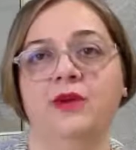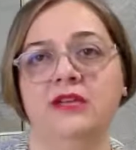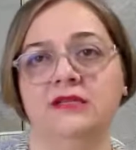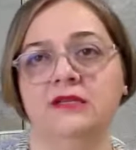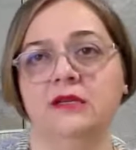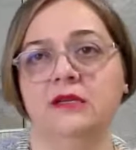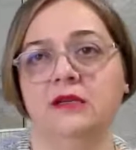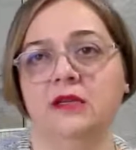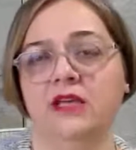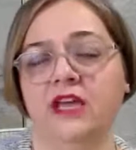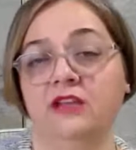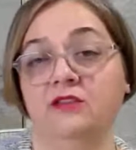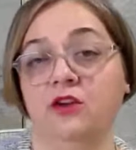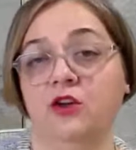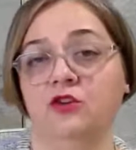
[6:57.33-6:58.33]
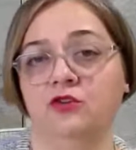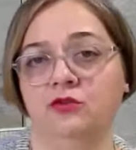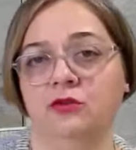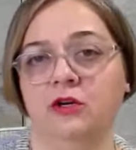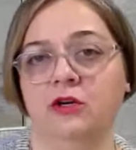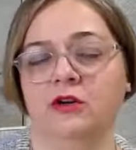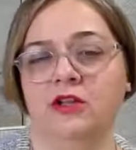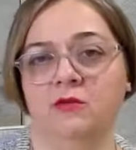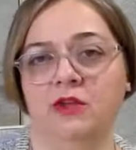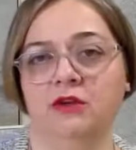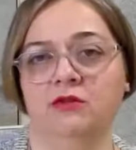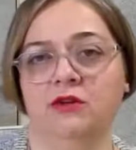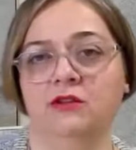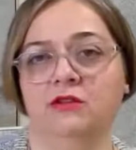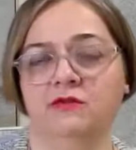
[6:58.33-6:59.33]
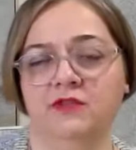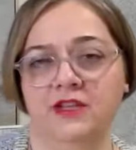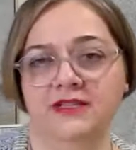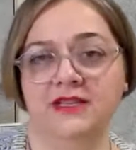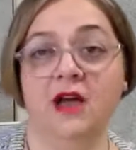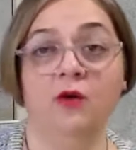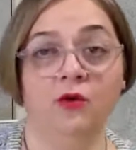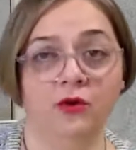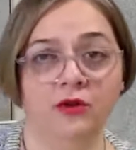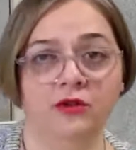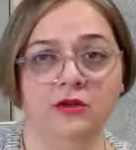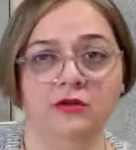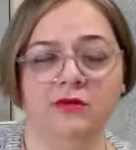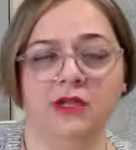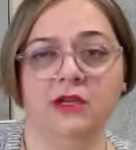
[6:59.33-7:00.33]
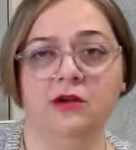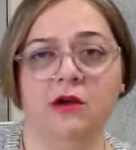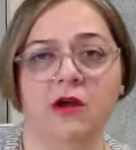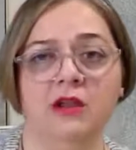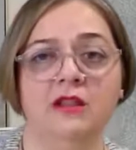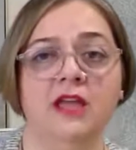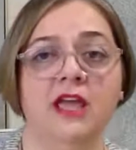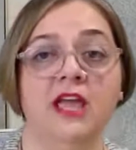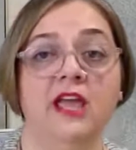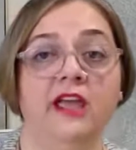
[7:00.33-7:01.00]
basically get your immigrant visa or the green card.